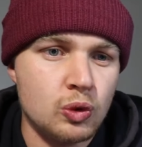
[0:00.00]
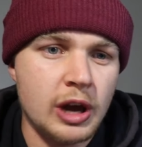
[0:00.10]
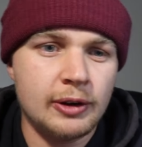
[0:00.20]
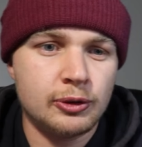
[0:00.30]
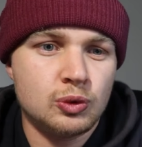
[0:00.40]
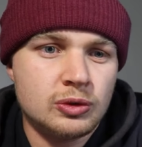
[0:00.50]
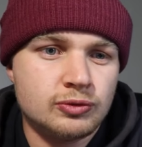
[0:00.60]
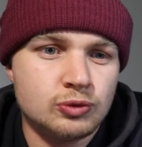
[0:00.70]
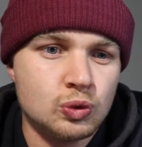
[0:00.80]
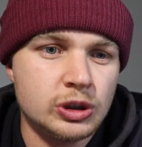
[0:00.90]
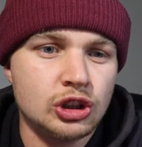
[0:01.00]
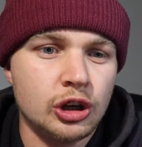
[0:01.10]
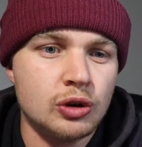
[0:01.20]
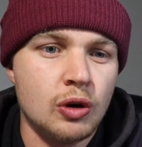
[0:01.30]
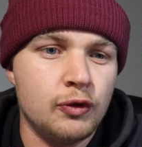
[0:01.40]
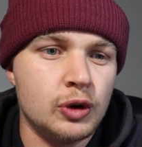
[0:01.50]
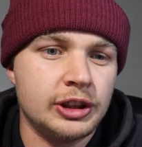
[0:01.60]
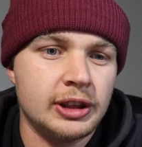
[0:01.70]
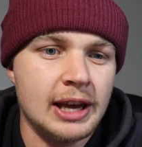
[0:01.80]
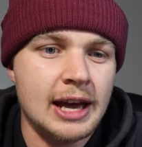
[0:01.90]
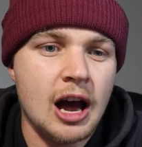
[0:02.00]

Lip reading: We're starting off with